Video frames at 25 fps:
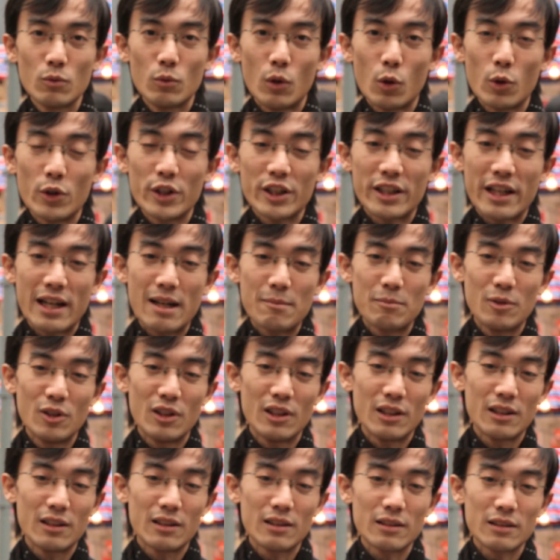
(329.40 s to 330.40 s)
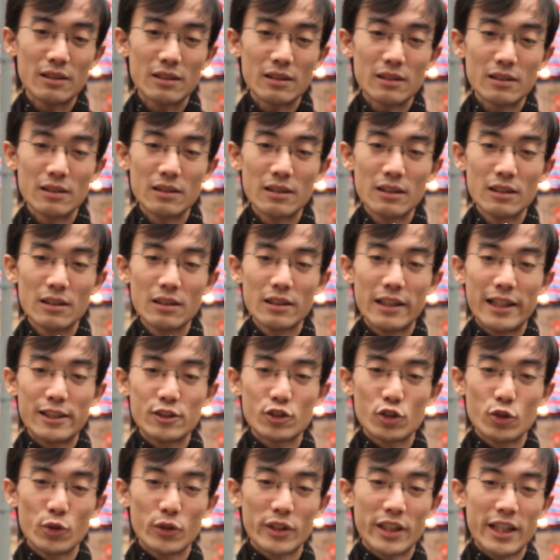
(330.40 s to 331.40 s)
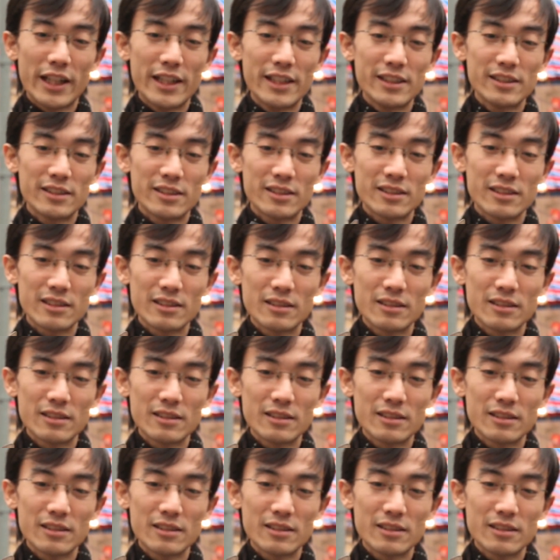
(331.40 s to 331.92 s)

rolling camera, lens suitcase.